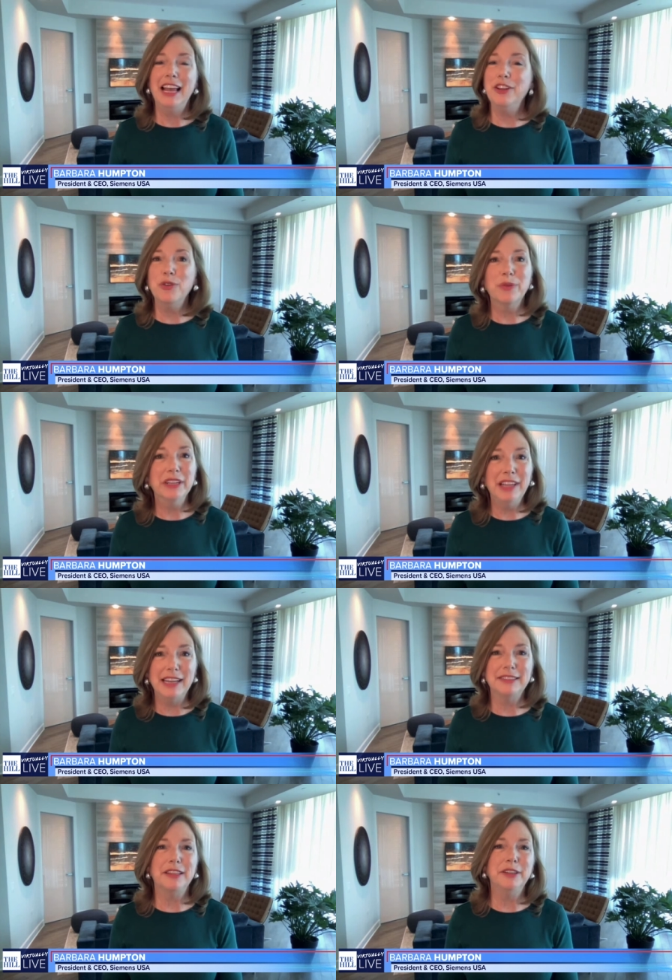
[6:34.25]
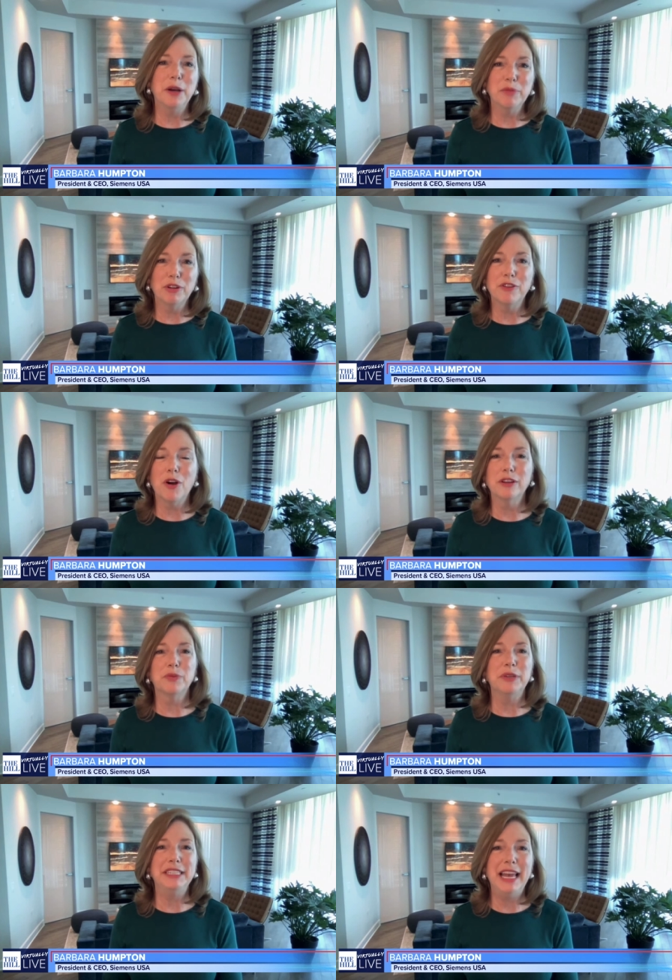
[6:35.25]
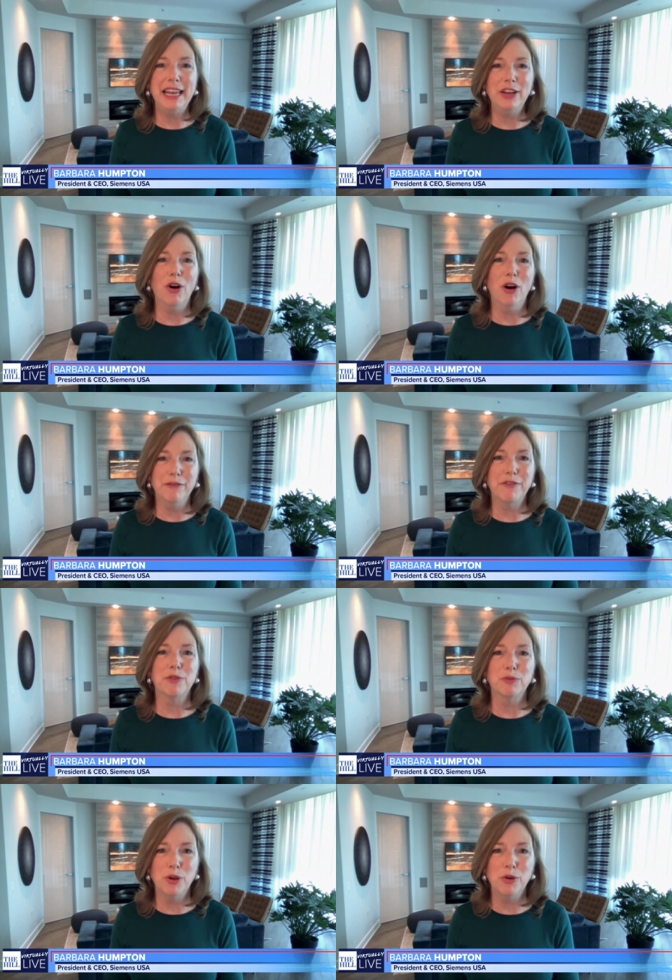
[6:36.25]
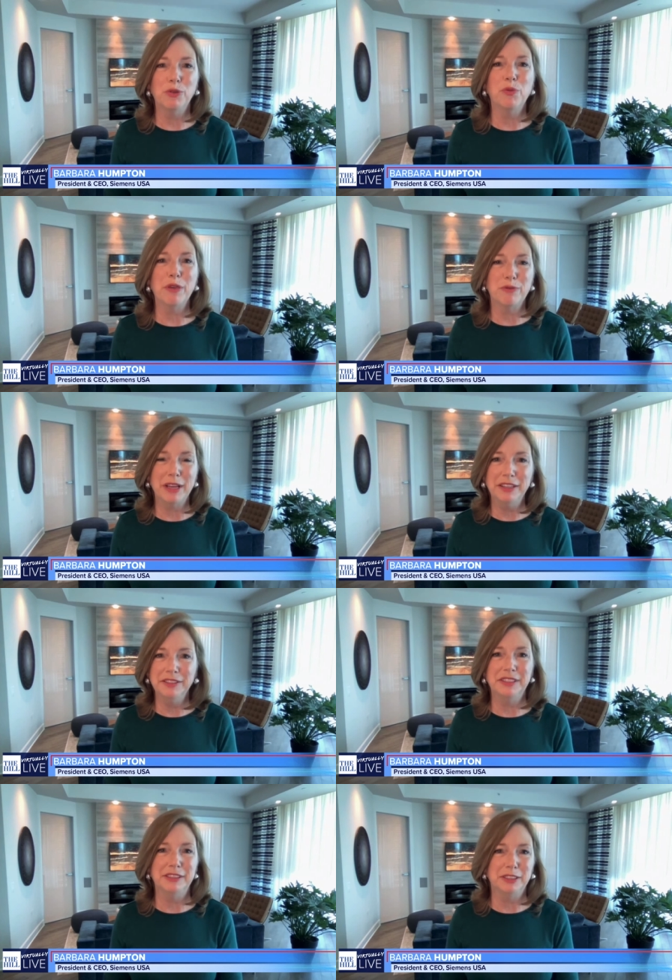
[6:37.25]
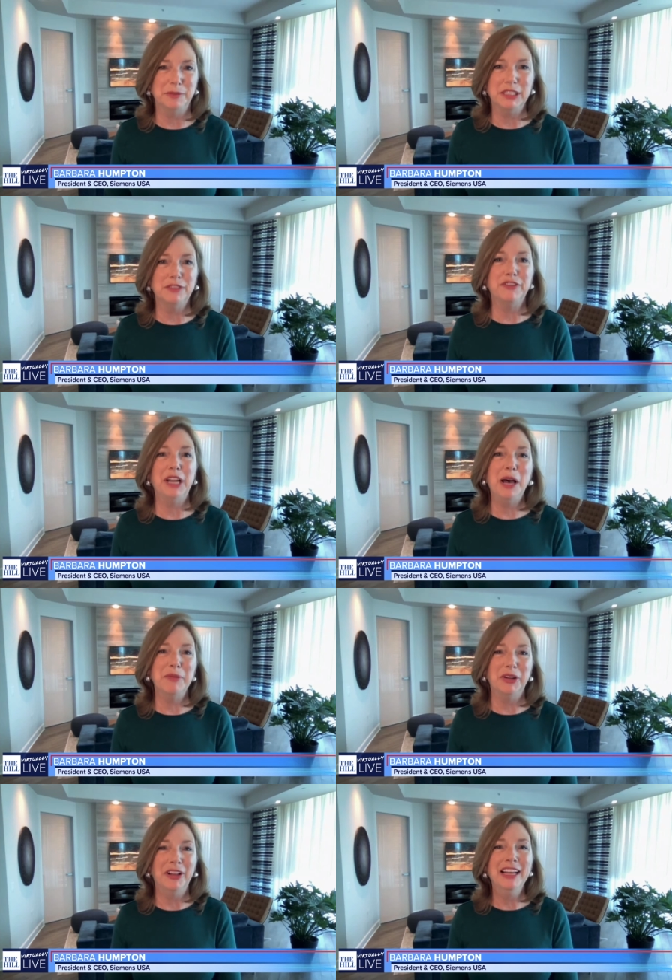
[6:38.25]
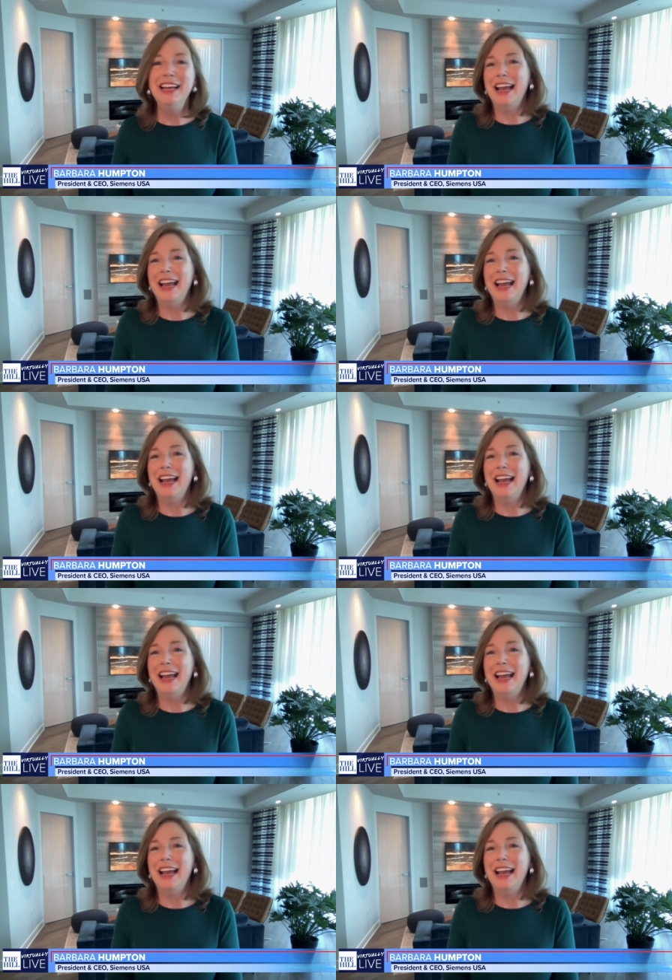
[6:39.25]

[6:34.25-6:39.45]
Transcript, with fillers: And you realize the number of cars we take off the road with rail systems, it's phenomenal.